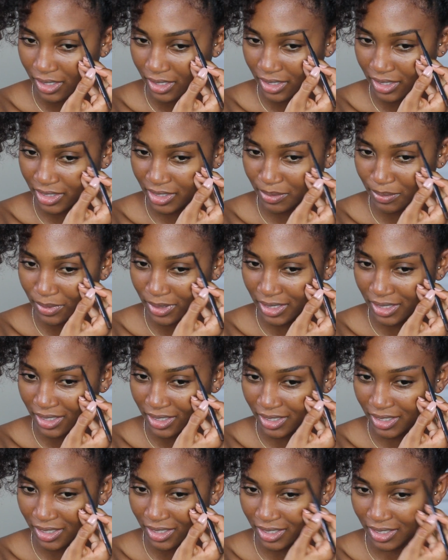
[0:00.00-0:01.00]
It's
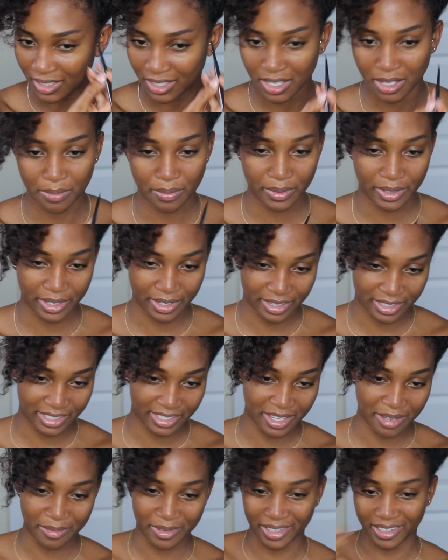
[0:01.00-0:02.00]
been a couple years
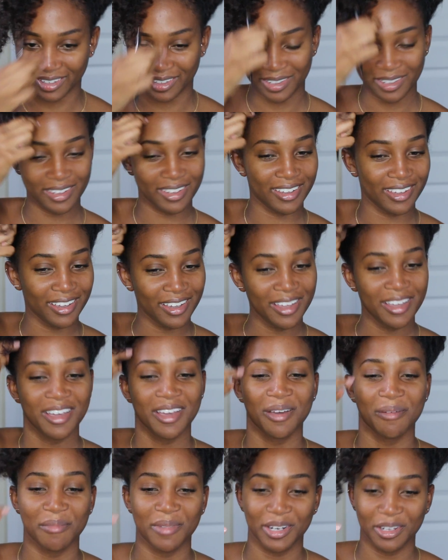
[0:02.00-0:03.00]
coming.
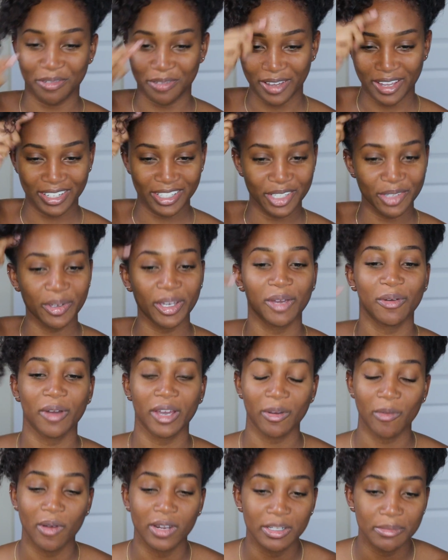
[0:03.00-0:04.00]
But they're finally doing what
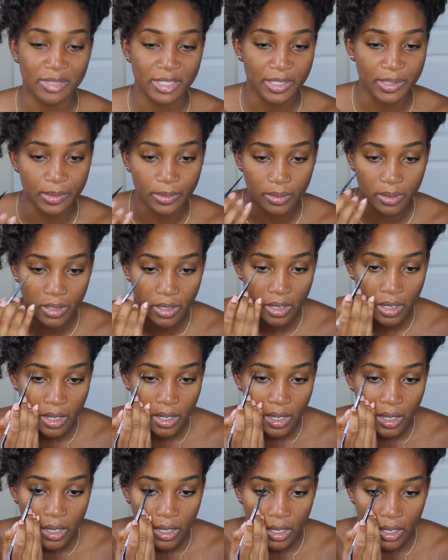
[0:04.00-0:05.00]
I want them to do.
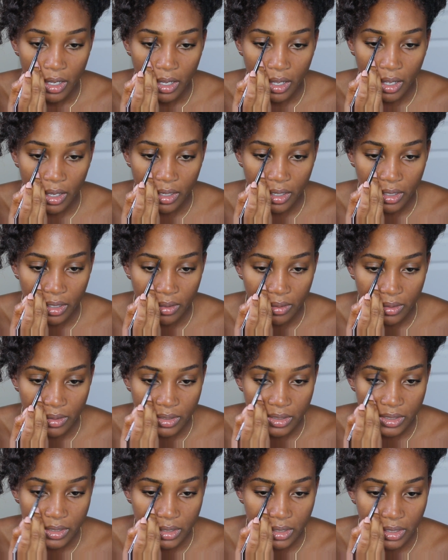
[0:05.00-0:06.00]
And then I'll
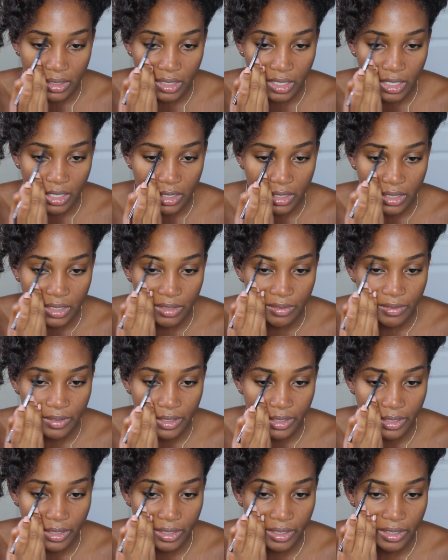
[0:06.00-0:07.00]
just clean that underneath
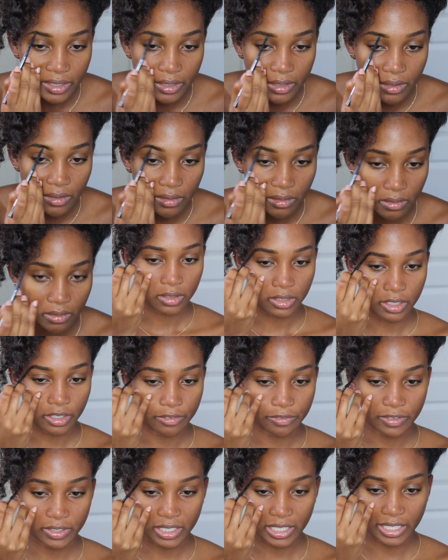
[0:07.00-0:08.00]
here.
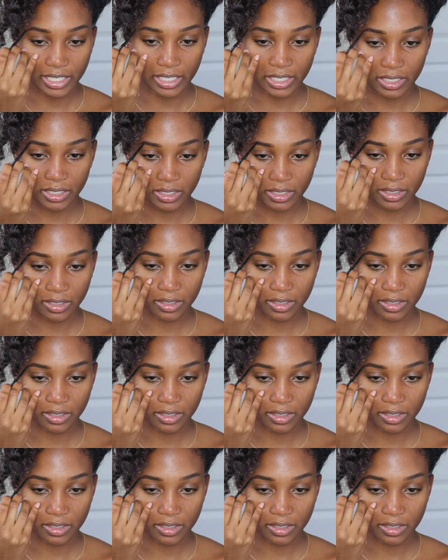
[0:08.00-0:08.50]
I feel like